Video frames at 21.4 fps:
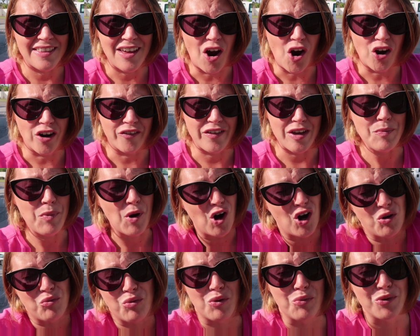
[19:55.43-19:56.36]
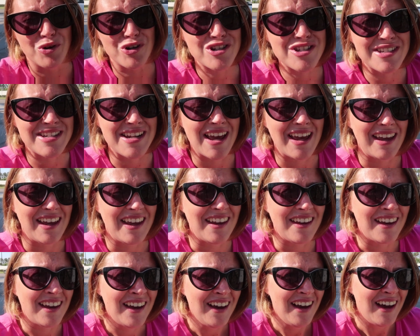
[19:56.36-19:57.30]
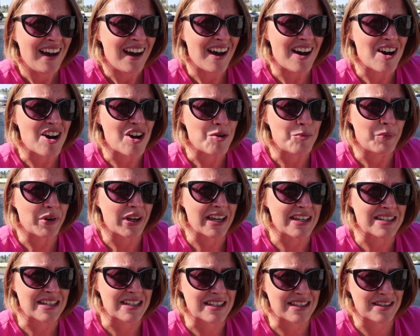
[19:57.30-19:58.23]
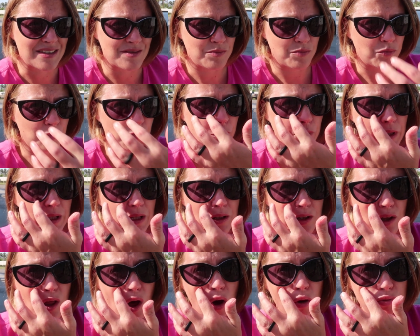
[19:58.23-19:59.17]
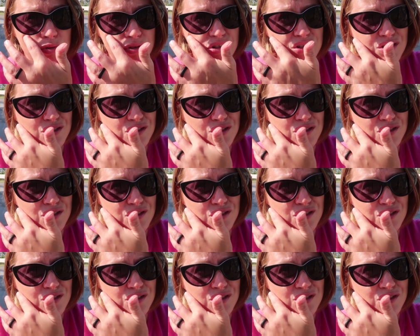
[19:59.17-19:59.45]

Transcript: the RV park where we're staying because it's really close